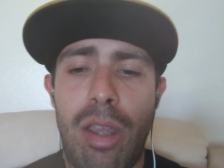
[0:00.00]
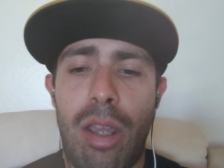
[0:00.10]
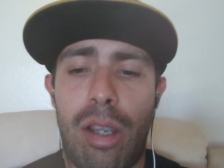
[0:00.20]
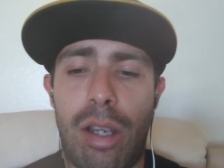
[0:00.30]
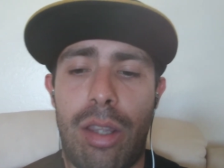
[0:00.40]

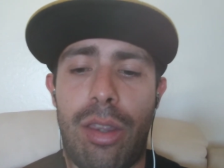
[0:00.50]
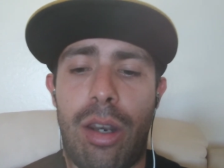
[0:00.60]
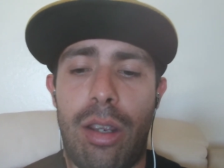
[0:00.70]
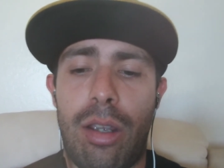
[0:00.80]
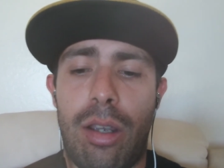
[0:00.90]
the guy that
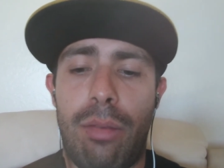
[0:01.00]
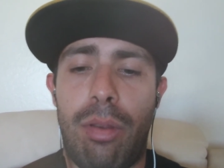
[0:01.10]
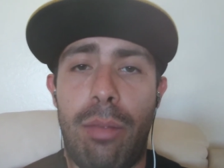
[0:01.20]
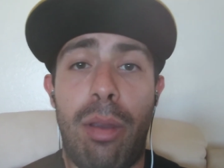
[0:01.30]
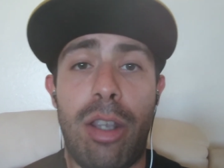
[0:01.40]
I uh, play
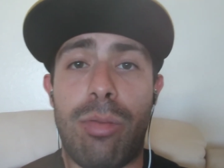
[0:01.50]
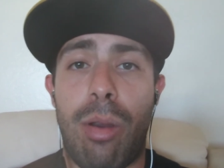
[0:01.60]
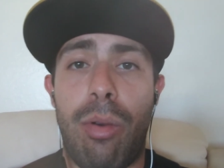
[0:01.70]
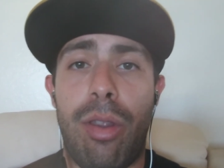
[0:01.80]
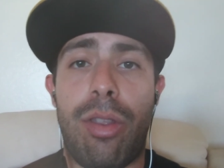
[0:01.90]
baseball with.